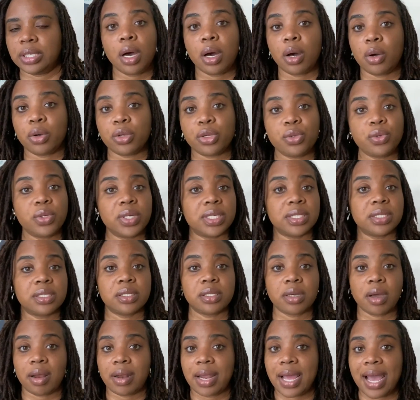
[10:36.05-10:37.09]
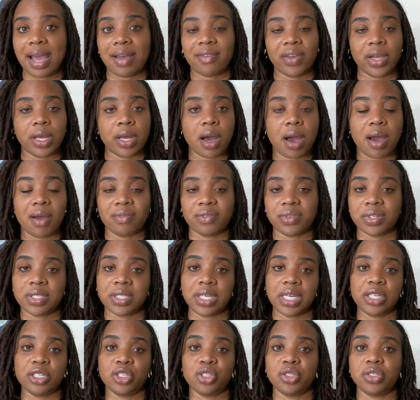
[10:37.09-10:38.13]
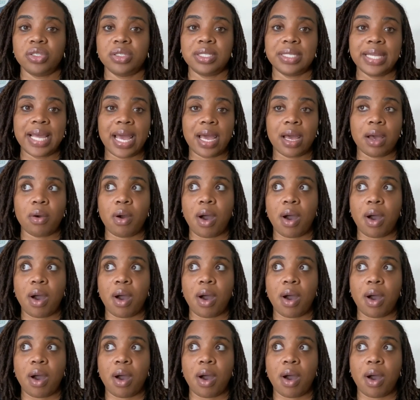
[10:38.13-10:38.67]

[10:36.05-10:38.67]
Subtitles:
Oh, you can start having conversations now.